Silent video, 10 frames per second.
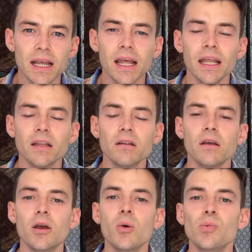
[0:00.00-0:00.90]

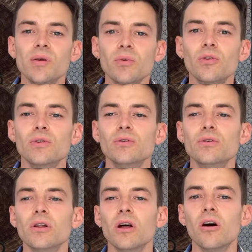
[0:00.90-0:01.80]
in people who
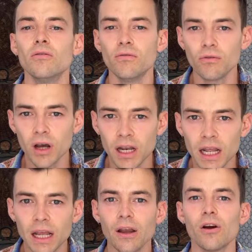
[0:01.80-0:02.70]
do a lot of
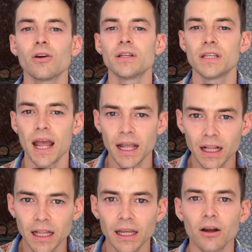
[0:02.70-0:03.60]
running or
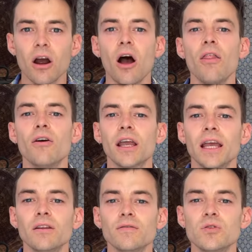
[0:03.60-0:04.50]
cycling or other
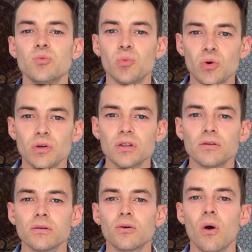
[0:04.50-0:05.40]
kind of sports
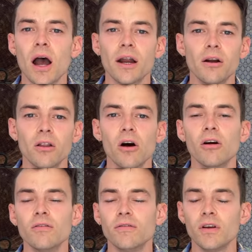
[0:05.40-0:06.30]
that require a lot
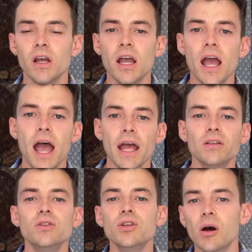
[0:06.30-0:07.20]
of
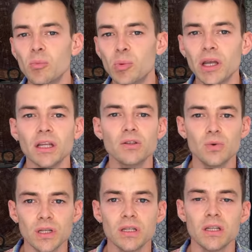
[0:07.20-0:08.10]
jumping and
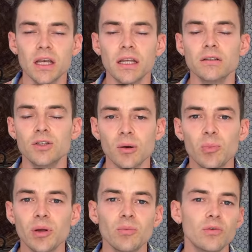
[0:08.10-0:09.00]
twist and
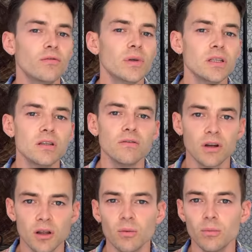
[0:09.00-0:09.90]
jumping movements and
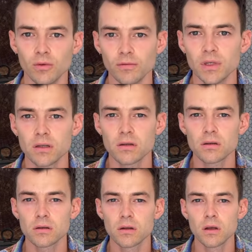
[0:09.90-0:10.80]
running
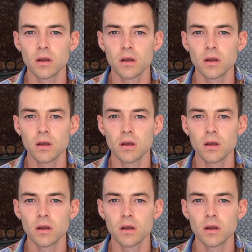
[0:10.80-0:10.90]
movements.